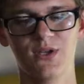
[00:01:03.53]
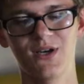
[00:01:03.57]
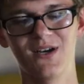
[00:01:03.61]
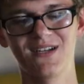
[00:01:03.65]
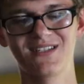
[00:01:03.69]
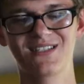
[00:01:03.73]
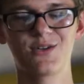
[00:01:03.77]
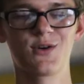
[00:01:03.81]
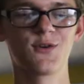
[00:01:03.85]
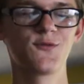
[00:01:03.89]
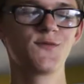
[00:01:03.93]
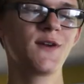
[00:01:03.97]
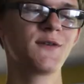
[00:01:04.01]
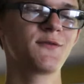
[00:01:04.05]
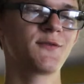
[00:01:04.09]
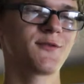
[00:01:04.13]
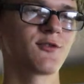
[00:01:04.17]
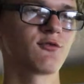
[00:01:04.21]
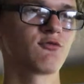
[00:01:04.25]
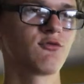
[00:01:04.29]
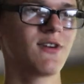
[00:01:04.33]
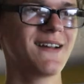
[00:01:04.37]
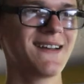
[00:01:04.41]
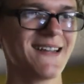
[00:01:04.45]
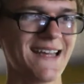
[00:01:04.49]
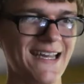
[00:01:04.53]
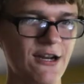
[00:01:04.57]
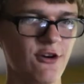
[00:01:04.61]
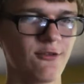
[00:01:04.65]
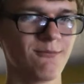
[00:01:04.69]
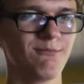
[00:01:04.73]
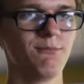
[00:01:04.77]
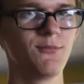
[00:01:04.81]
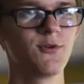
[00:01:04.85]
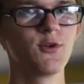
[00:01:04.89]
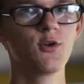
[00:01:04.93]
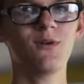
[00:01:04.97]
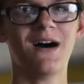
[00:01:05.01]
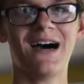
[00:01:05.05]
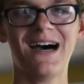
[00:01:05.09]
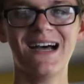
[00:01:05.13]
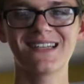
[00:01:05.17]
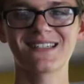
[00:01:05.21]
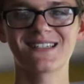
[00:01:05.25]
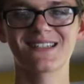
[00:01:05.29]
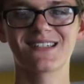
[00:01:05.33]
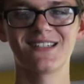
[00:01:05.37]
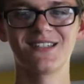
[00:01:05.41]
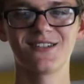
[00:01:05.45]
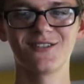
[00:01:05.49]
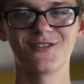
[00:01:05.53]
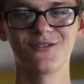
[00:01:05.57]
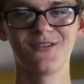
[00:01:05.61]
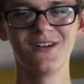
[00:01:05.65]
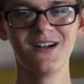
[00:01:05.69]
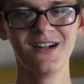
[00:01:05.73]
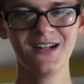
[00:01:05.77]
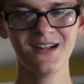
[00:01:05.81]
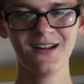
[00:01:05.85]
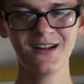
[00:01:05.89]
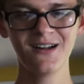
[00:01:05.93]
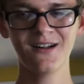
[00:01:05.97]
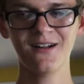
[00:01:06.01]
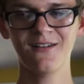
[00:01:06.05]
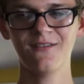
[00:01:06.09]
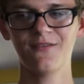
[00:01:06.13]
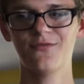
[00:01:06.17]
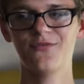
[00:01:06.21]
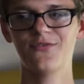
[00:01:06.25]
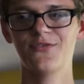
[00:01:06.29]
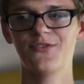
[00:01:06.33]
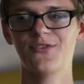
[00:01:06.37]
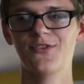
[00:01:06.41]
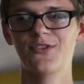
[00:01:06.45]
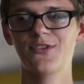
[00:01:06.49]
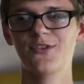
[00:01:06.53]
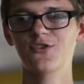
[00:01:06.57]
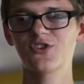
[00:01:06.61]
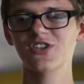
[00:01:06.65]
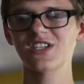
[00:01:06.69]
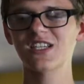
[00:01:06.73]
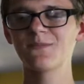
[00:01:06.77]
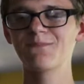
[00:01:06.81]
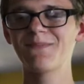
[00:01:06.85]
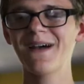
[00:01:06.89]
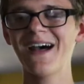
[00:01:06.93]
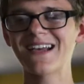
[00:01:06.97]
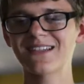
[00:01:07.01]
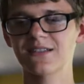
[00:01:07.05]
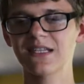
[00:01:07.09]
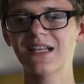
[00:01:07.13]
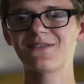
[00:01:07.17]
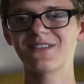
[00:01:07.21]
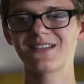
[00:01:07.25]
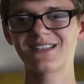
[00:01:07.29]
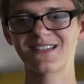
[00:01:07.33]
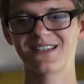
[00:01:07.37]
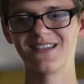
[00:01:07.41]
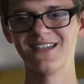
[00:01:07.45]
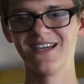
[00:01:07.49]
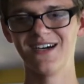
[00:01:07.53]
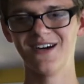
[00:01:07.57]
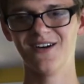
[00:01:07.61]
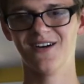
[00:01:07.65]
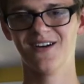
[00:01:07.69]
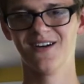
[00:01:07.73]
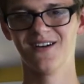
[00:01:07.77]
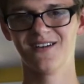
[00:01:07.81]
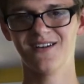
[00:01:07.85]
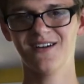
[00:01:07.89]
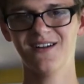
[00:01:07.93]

Oh, so you're in favor of red hair and blue eyes too? They're just as bad as lefties, you know.